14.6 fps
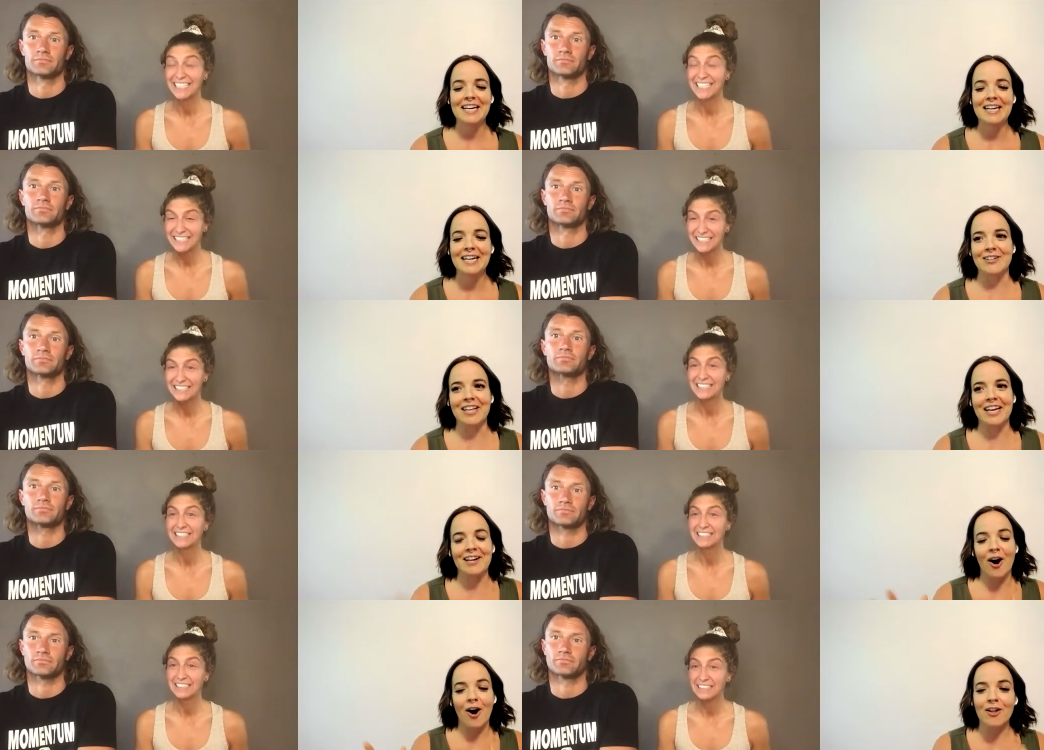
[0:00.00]
Speaker 1: So
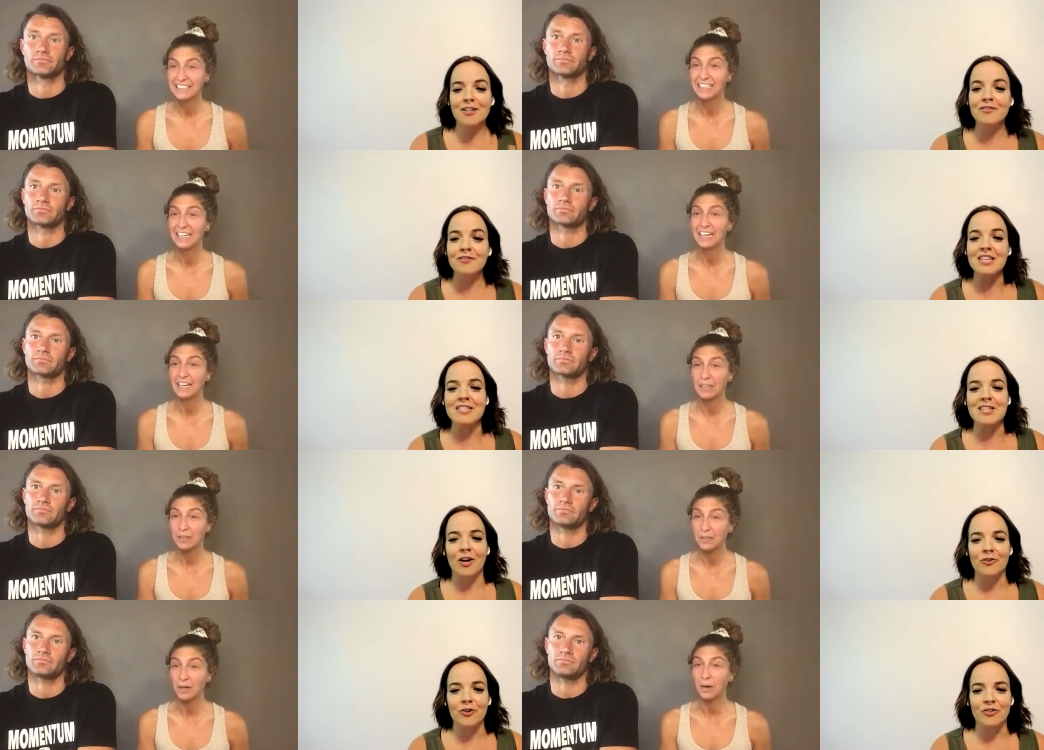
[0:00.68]
like all of
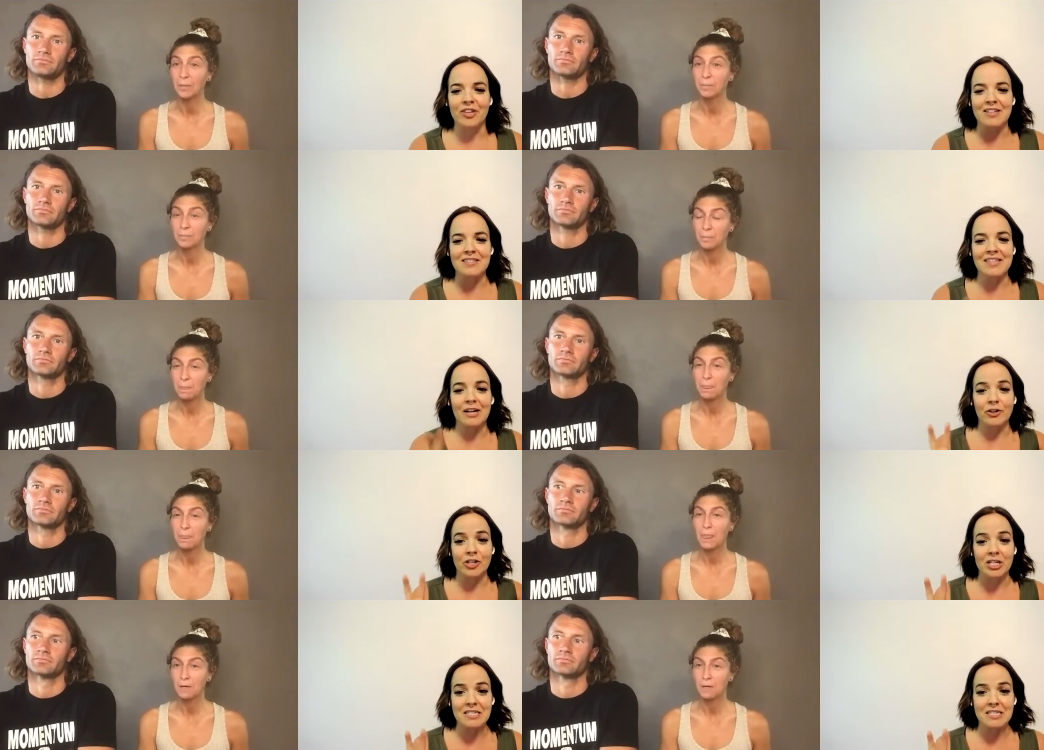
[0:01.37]
these other things that are